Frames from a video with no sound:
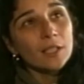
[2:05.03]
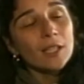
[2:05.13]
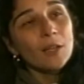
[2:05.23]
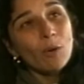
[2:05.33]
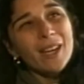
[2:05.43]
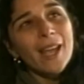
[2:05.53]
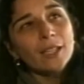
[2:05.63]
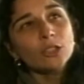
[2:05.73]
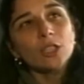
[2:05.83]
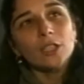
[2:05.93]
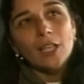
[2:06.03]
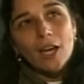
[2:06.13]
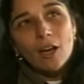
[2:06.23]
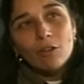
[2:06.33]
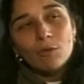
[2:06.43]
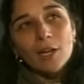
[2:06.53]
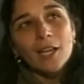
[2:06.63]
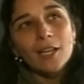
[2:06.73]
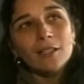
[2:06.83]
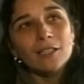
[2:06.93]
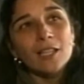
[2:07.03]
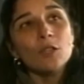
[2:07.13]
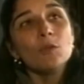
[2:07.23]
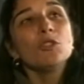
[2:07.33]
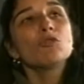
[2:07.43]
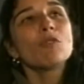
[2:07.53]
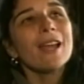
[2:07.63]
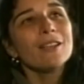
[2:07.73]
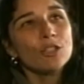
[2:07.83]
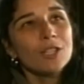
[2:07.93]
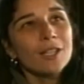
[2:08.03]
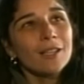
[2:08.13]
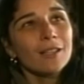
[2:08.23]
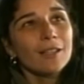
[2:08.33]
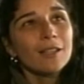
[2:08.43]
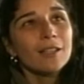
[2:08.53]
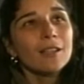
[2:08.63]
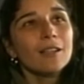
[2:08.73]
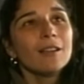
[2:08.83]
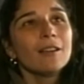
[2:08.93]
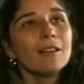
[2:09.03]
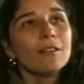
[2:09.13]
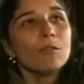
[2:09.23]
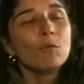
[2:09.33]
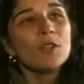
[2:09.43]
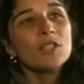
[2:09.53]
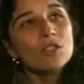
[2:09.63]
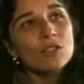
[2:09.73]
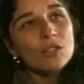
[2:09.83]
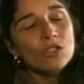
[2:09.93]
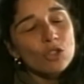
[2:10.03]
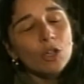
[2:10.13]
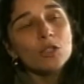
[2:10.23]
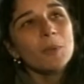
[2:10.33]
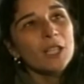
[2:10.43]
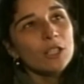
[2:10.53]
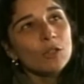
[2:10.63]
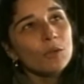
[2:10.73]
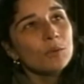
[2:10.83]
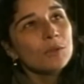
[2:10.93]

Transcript: When actually the IRA, the new strategy, was started being used?